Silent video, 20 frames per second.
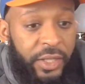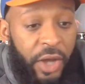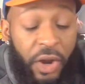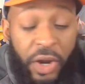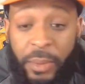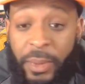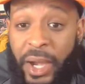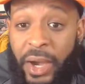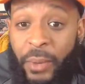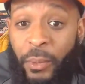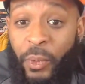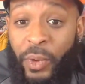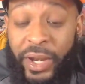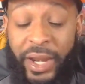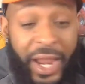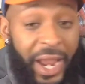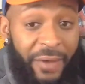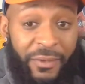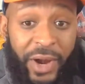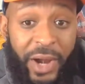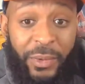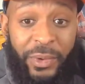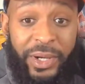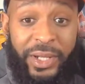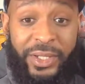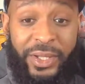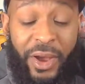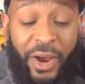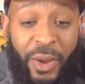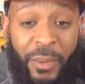talk about whatever I
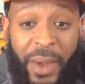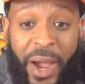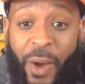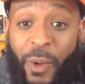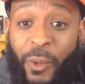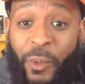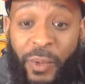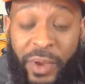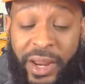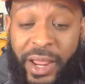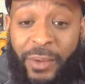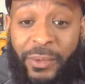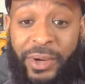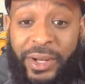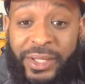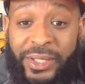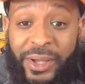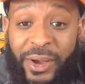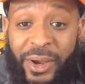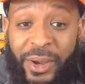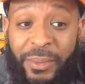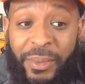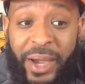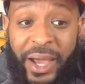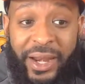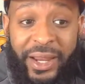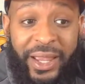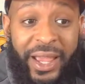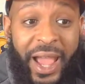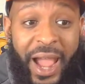want to talk about, when I want to talk
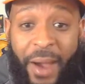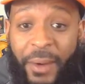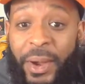about it,